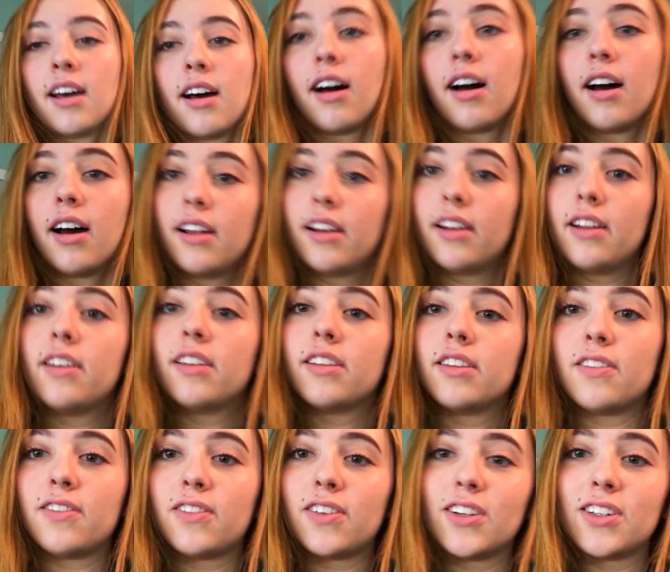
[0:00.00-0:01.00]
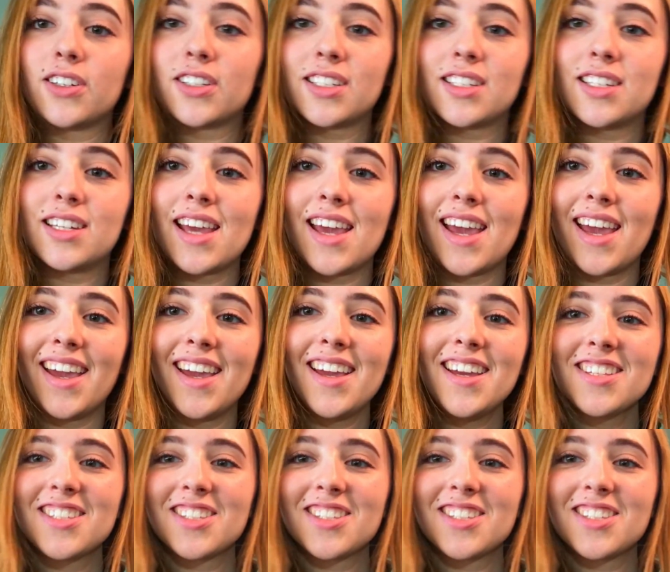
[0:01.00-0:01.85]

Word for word: on the first day.